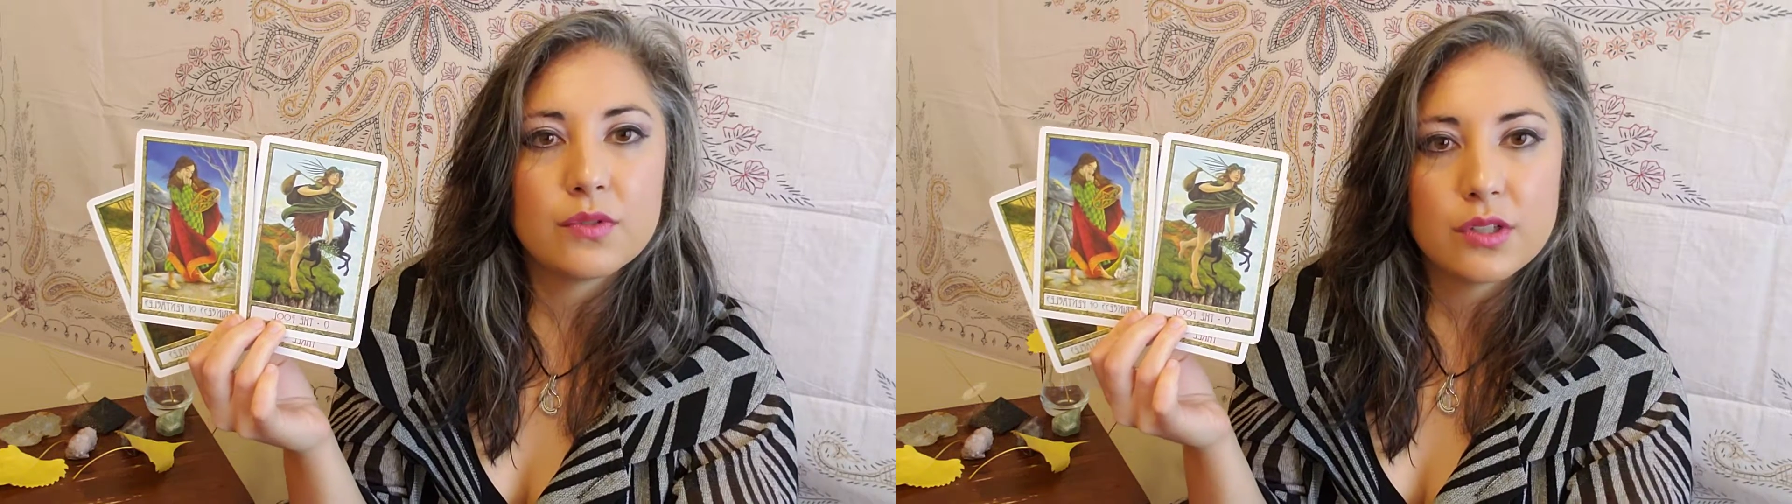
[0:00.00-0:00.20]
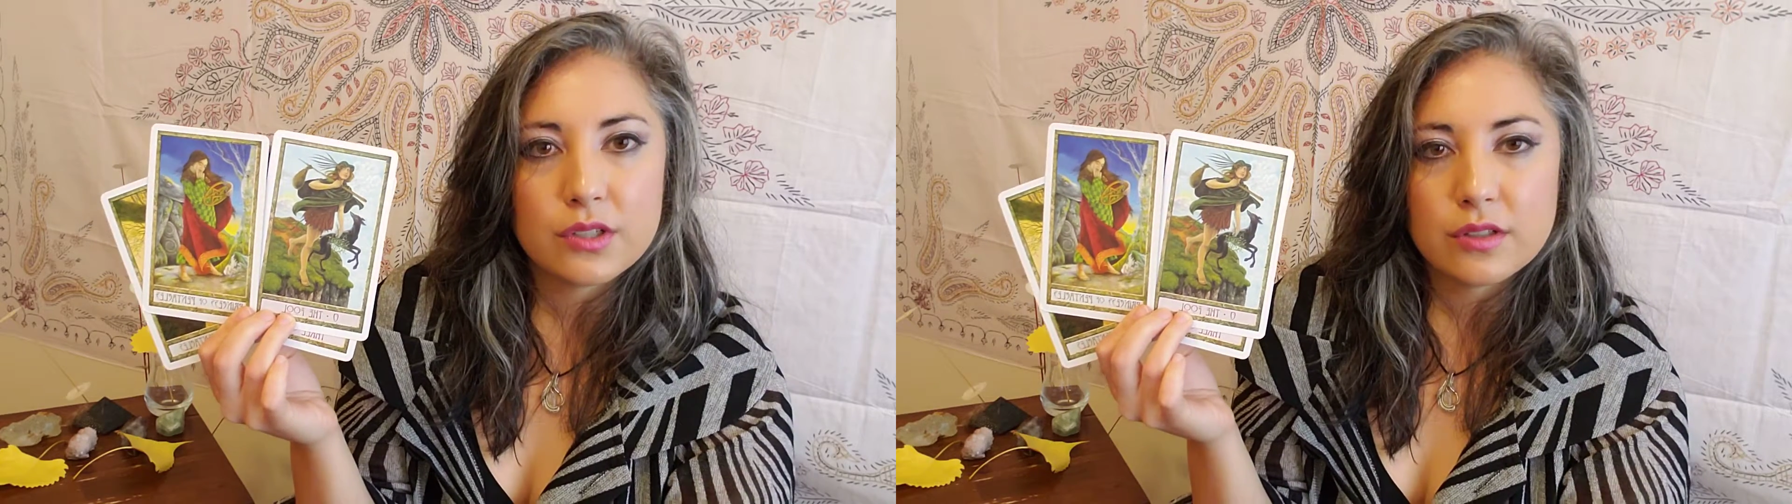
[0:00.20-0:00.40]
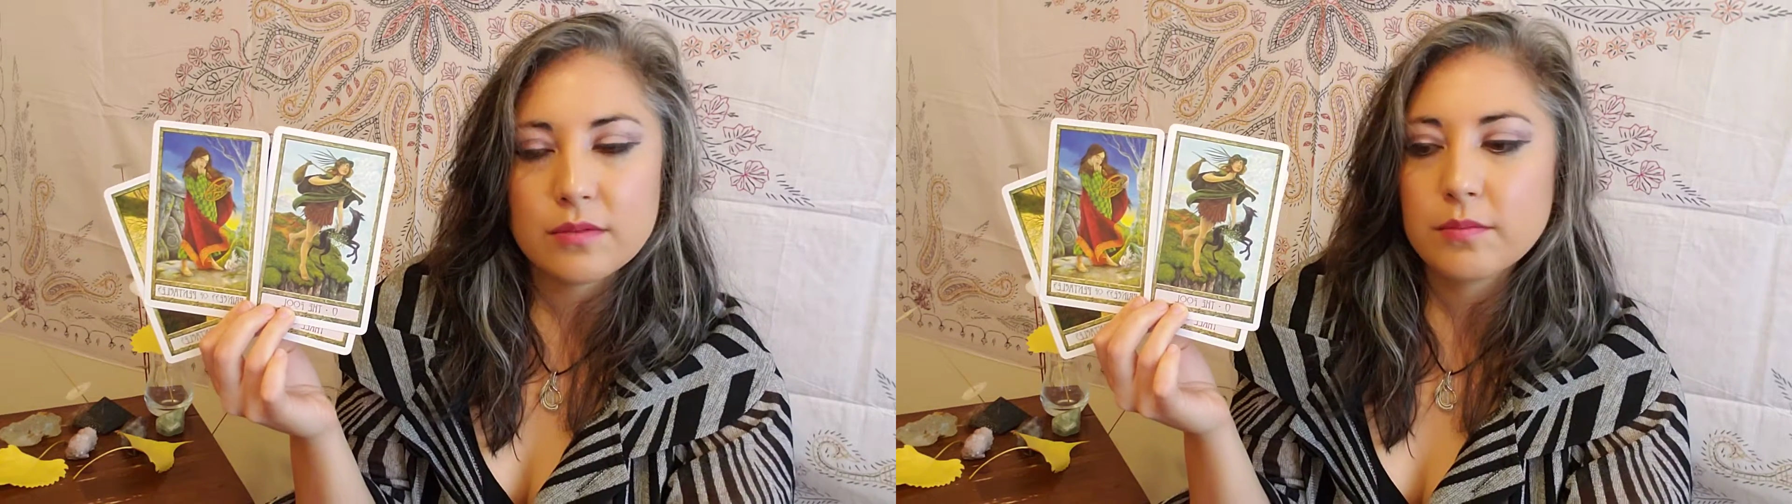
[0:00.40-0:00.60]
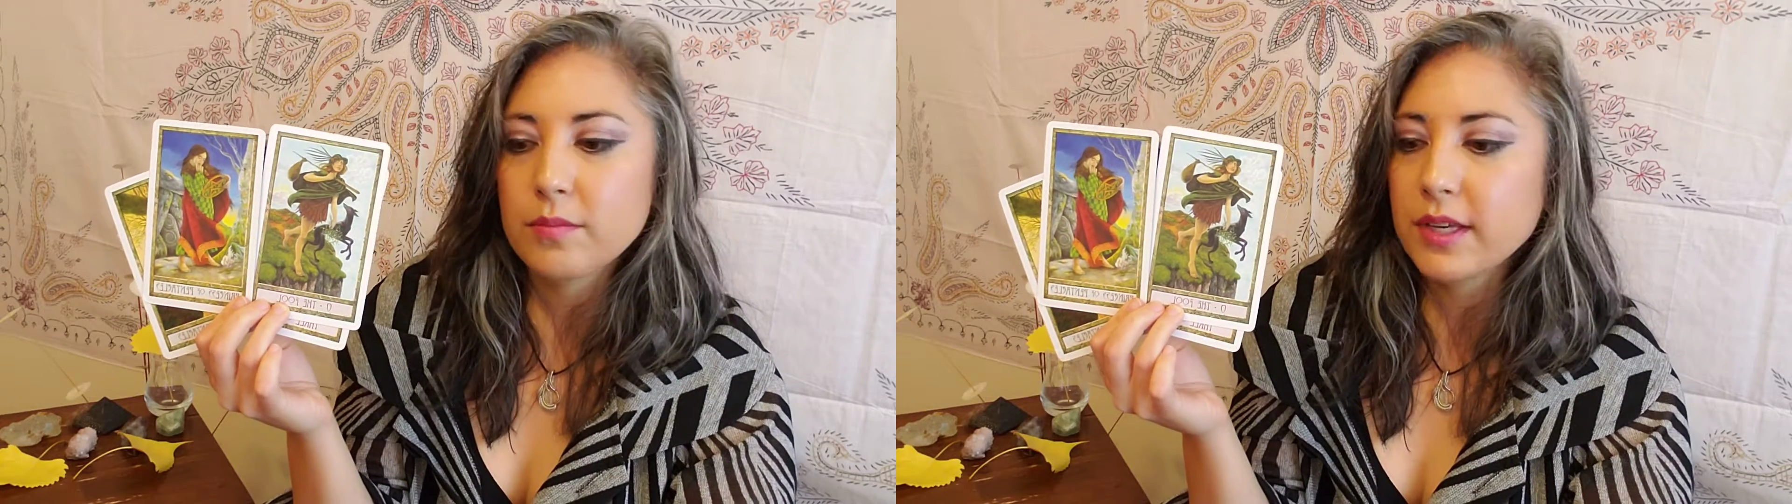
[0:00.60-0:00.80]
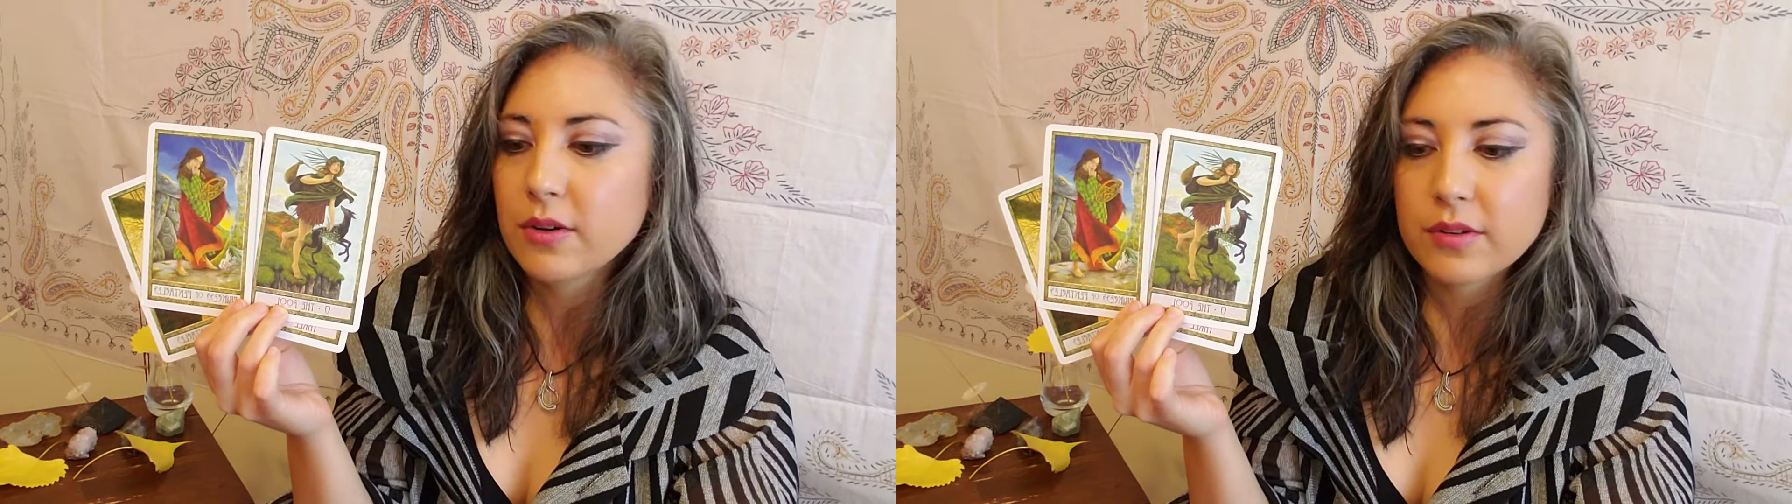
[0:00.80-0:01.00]
just
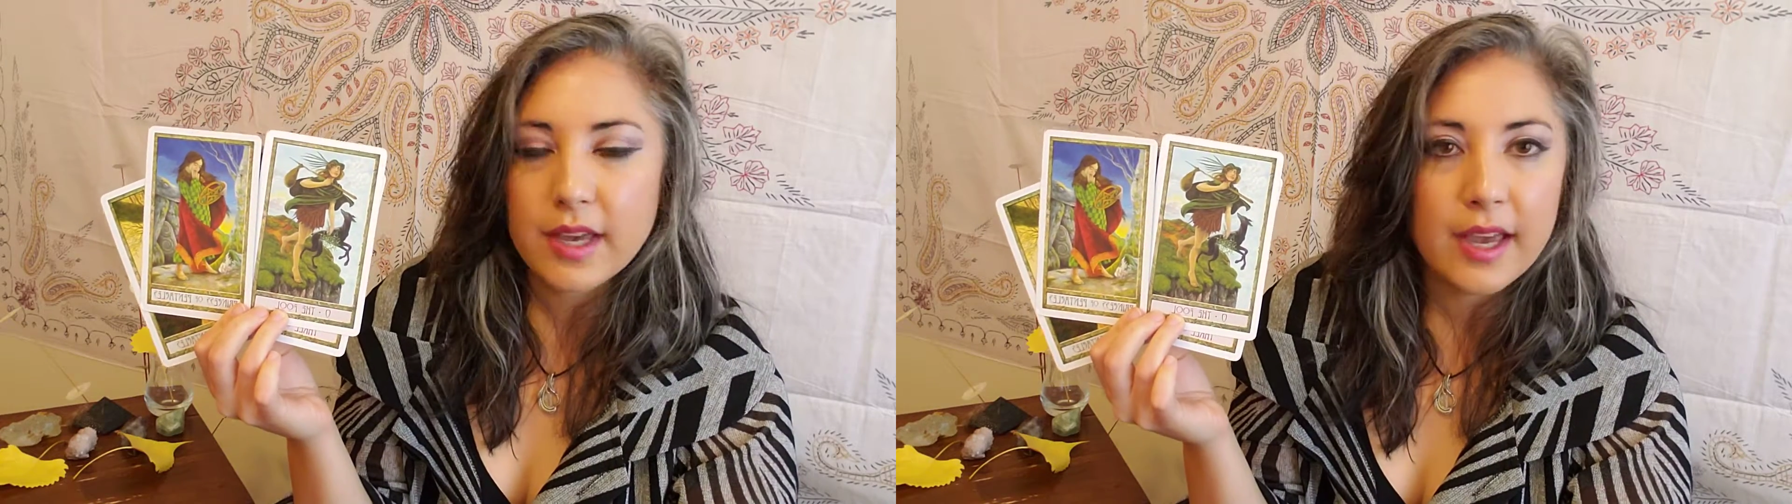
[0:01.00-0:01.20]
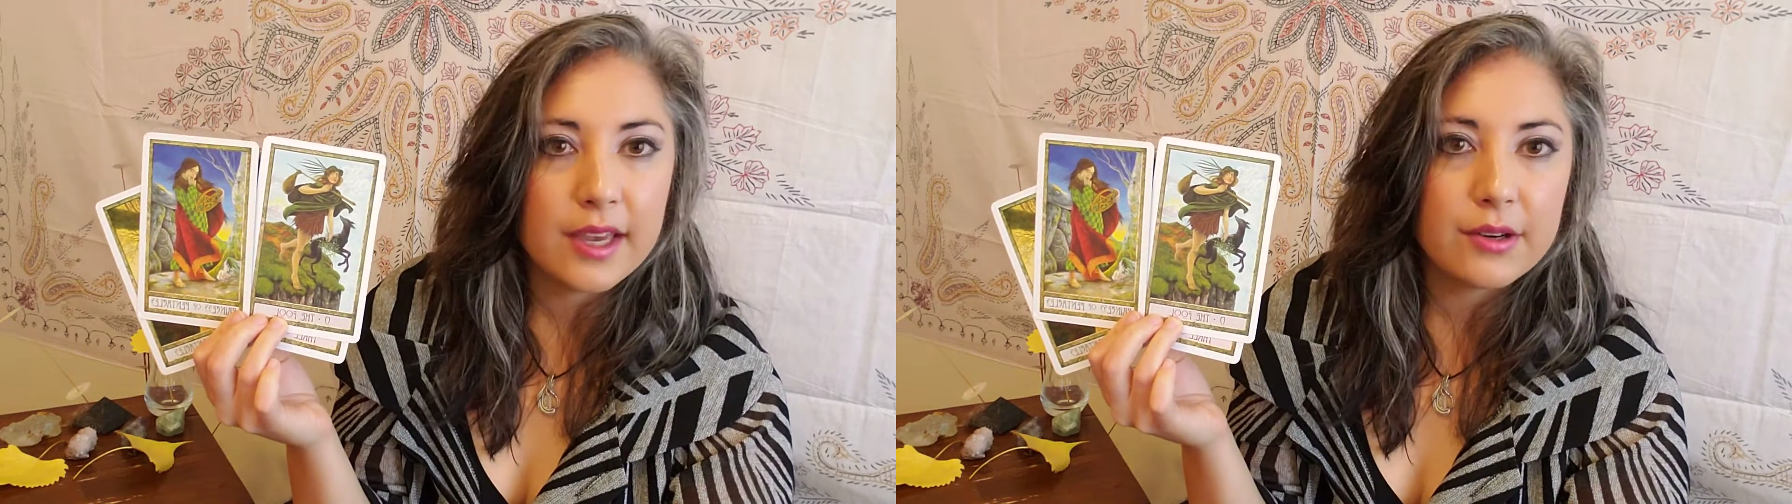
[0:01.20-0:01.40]
be okay.